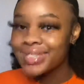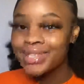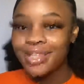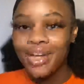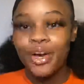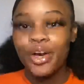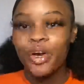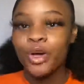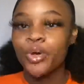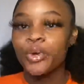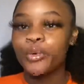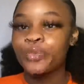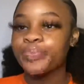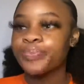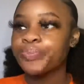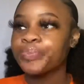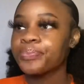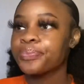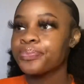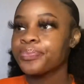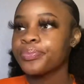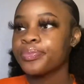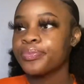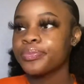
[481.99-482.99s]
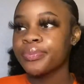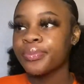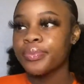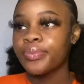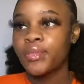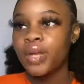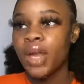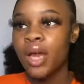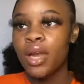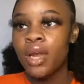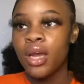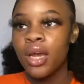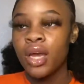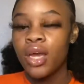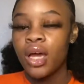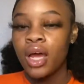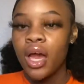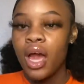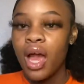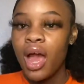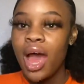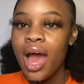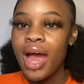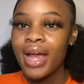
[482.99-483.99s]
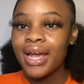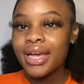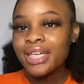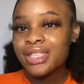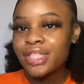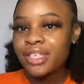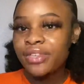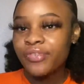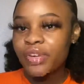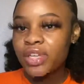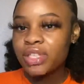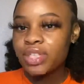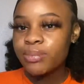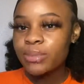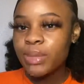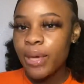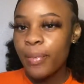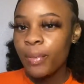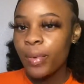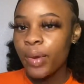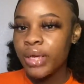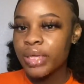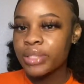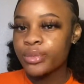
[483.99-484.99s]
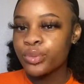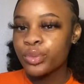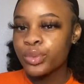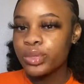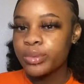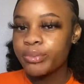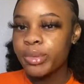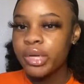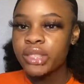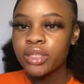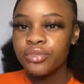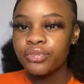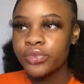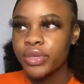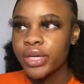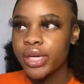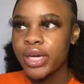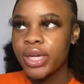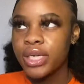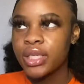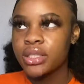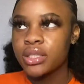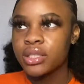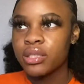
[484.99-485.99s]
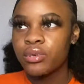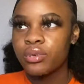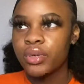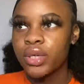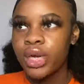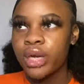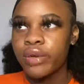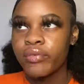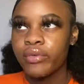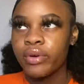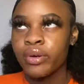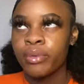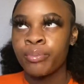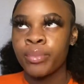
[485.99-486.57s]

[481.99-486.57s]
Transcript: So, I guess she felt some type of way because we was best friends or whatever,